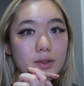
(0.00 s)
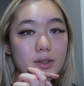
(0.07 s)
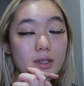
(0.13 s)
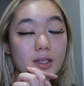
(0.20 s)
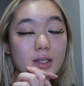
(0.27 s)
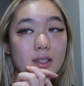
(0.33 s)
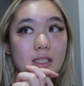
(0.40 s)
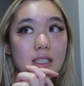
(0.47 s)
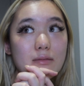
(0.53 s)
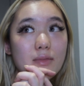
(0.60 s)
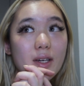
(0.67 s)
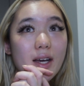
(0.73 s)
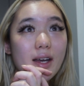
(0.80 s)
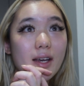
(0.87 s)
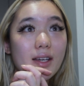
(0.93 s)
Went to the gym,
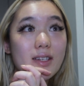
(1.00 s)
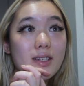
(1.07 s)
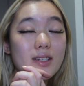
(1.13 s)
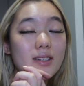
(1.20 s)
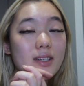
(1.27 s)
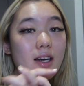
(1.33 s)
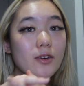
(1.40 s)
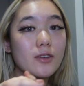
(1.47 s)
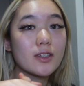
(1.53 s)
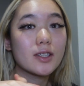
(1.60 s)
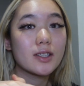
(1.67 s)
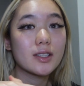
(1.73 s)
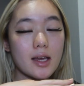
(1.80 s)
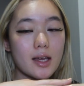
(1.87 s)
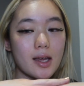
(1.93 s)
I
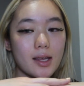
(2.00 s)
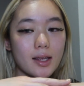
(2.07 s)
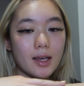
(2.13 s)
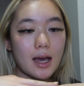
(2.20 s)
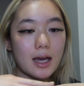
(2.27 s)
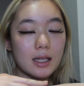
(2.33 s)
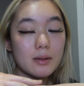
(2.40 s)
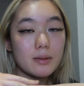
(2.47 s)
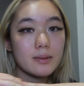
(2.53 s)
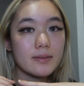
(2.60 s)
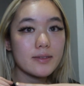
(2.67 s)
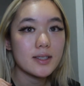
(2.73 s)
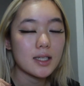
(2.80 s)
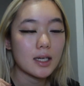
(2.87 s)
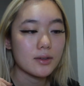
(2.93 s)
showered, and I had a
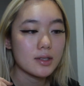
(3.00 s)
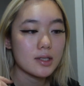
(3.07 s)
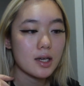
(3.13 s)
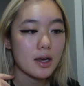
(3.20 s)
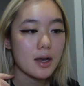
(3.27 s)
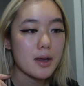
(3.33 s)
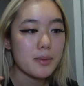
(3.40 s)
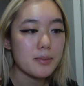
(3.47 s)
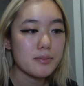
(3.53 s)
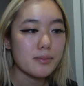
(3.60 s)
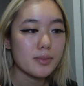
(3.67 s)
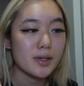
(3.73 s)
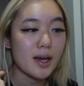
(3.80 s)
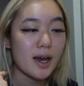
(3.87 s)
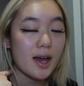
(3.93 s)
little downtime,
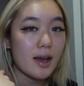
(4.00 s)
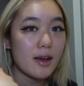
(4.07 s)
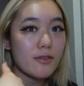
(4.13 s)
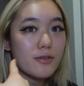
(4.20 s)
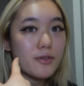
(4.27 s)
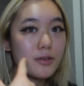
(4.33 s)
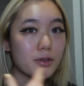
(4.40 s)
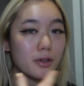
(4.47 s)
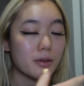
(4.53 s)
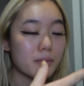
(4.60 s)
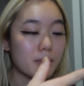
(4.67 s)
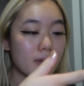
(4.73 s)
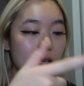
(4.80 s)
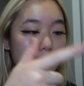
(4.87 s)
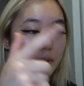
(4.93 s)
but I have not
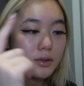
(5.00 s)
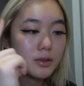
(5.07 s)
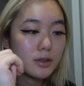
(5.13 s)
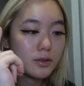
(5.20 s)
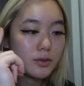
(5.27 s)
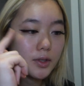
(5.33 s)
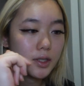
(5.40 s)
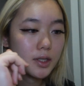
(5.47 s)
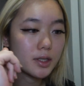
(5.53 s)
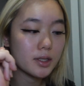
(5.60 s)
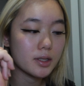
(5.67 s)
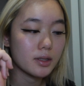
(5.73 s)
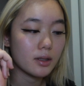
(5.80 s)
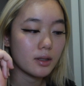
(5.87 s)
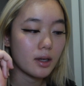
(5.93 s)
been able to
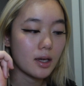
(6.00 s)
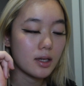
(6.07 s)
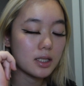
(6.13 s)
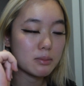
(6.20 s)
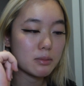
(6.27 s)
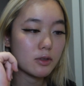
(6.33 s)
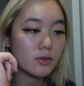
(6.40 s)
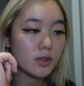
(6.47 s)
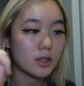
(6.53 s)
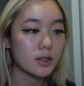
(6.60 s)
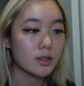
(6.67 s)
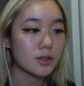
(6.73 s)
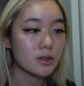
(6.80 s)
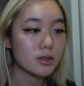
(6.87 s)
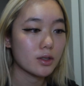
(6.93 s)
finish editing my
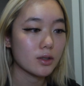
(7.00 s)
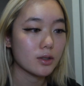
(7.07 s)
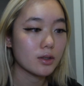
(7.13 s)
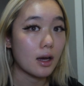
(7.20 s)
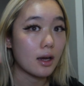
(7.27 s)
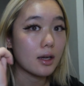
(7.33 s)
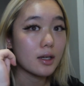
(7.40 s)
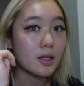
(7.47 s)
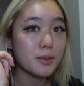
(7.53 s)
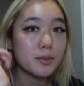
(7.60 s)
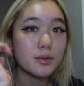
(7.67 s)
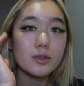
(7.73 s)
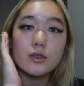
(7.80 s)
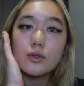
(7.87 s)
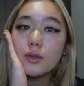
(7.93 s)
video, so I
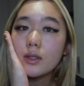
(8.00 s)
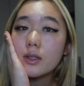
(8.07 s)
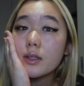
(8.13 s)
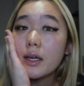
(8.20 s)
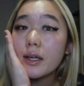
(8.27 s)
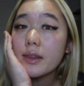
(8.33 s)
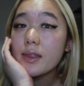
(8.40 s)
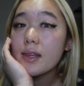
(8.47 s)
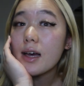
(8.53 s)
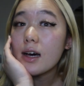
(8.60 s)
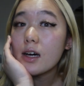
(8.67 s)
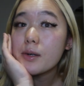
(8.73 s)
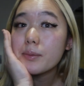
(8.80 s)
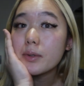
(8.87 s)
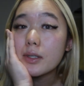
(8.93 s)
am doing that
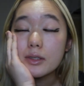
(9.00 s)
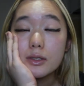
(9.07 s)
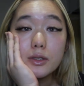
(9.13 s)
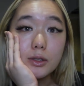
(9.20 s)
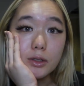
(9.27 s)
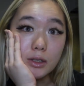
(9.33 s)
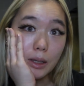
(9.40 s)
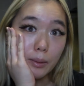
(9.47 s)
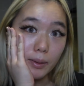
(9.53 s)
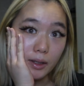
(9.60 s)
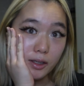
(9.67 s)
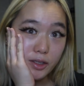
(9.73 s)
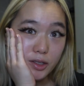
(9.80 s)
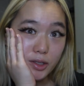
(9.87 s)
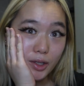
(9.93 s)
now. But soon I
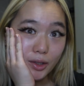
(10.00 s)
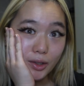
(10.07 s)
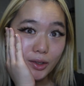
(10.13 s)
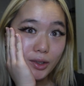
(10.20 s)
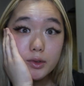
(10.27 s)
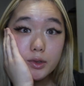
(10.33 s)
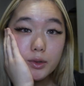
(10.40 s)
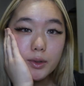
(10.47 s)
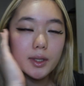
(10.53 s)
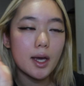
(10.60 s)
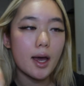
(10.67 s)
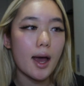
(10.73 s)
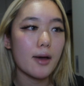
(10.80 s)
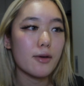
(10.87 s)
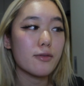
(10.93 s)
plan to go to a
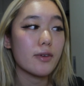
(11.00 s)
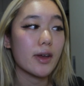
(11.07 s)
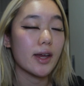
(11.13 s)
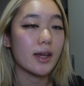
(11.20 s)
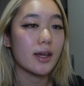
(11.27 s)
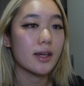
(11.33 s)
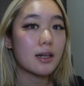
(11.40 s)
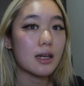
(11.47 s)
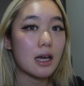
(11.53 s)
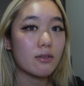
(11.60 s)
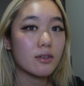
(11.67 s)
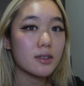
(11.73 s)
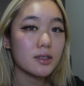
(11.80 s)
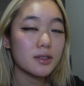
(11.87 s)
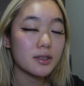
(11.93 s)
cafe and have
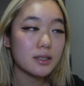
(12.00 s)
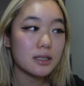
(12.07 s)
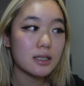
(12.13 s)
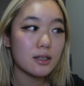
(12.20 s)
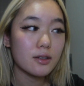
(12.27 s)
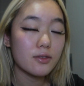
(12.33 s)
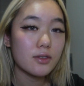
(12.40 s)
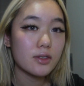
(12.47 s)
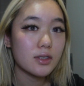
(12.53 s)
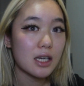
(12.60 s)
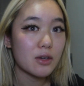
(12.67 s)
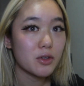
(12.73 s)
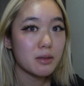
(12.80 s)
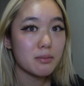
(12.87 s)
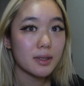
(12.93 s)
a little
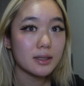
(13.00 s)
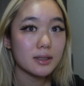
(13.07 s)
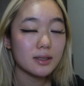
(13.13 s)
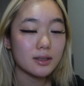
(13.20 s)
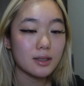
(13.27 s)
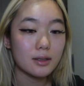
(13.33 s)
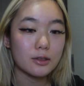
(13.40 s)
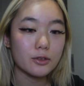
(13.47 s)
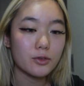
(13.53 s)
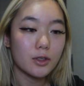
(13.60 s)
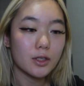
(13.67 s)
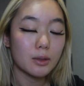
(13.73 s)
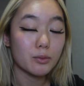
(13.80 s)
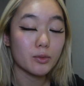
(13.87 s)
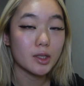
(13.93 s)
self-date with myself,
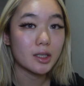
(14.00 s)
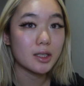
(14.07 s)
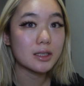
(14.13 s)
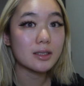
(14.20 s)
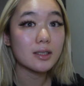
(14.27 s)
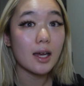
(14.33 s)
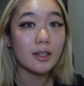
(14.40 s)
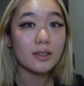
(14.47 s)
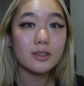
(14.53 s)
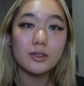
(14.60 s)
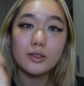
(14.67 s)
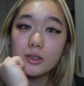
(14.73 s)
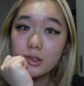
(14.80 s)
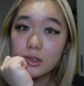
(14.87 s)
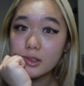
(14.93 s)
which I'm really excited
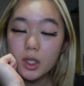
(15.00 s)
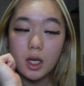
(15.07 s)
to do.